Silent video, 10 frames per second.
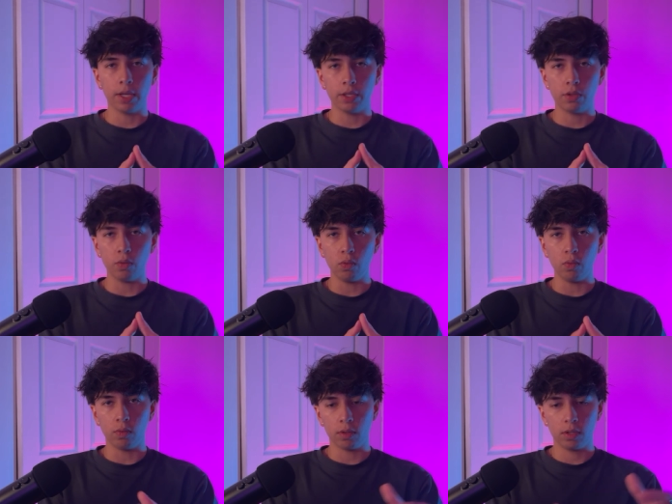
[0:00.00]

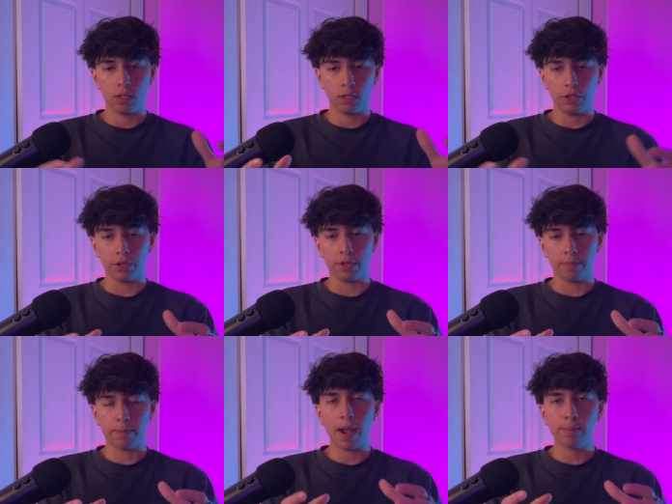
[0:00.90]
into
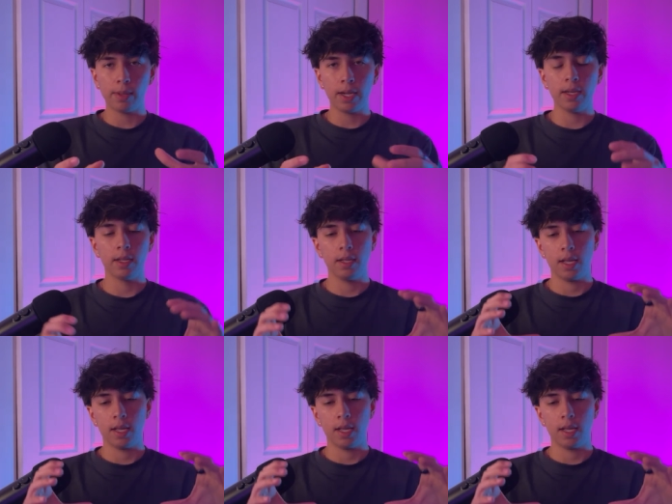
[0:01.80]
your pipeline.